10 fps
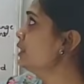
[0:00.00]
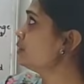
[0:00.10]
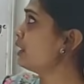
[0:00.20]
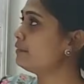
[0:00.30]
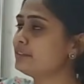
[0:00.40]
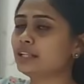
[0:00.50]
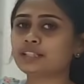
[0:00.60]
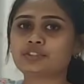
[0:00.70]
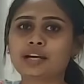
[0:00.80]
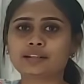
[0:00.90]
So after
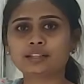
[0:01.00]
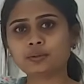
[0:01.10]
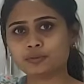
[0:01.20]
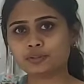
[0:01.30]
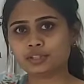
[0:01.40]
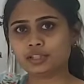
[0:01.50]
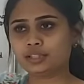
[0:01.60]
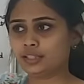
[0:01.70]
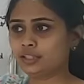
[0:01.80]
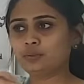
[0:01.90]
extracting the
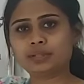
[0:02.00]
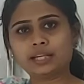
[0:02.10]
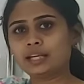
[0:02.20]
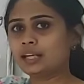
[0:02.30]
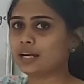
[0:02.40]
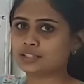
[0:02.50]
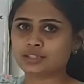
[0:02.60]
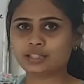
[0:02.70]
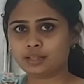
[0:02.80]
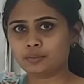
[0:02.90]
posterior teeth, we take an
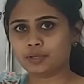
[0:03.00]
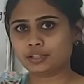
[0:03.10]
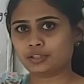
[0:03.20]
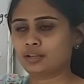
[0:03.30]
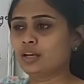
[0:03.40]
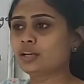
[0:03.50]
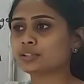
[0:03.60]
alginate impression.